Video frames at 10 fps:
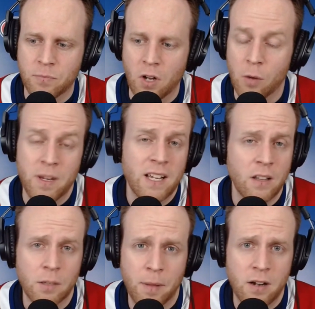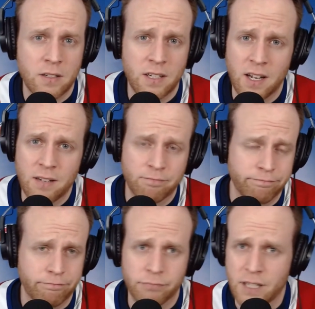Armia looked better tonight.
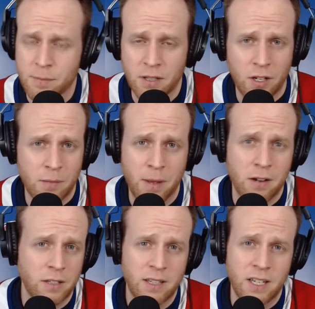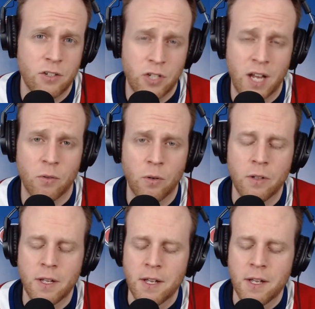He's been looking better lately in general.